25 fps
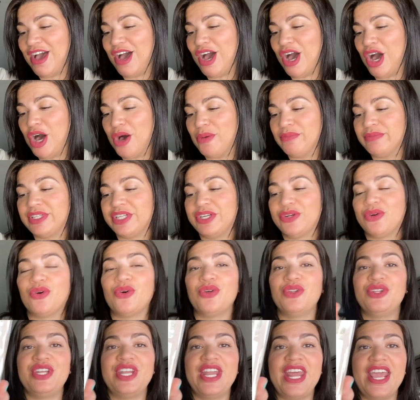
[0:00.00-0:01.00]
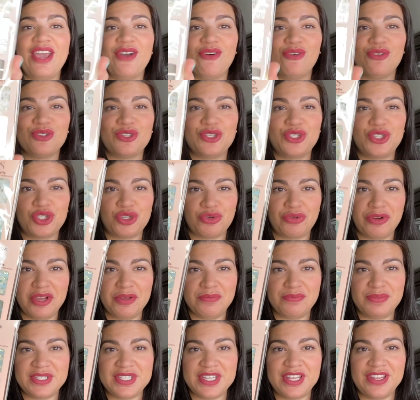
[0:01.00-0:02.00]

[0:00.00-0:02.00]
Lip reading: little nail strips.